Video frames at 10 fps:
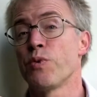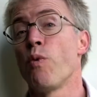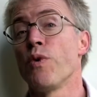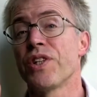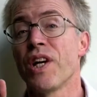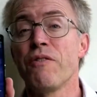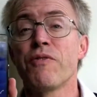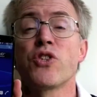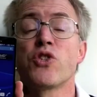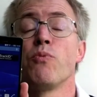will want to go for
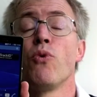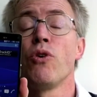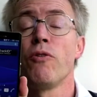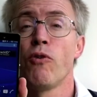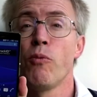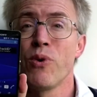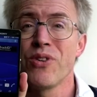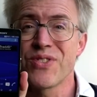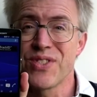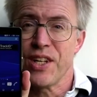the smaller
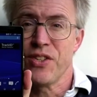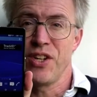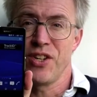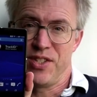4.6-inch